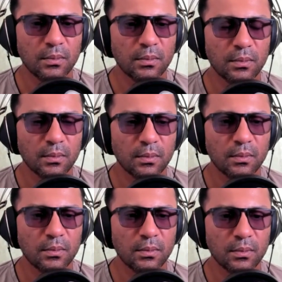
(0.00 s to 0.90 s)

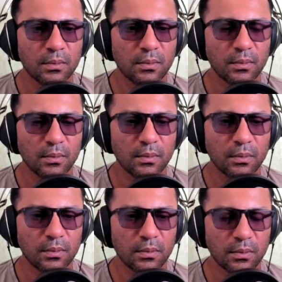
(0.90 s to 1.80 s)

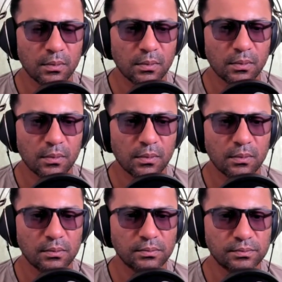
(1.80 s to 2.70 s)

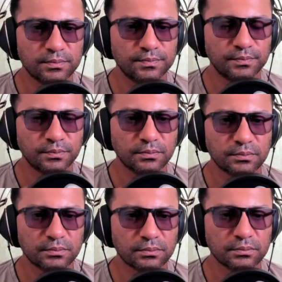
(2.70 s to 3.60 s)

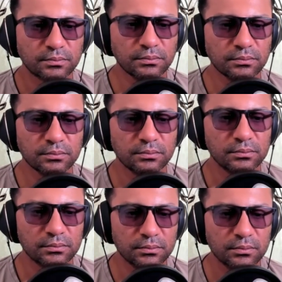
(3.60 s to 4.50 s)

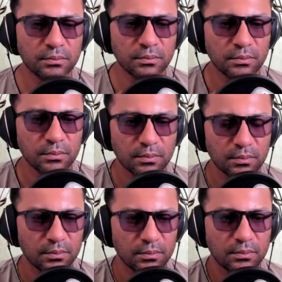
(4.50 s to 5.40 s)

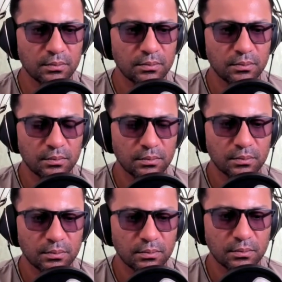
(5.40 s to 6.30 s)

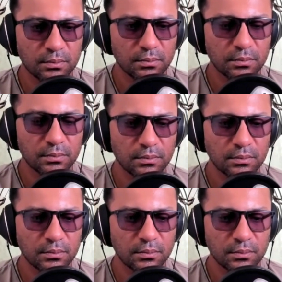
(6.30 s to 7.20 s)

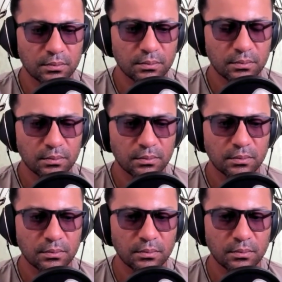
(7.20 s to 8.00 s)
(not speaking)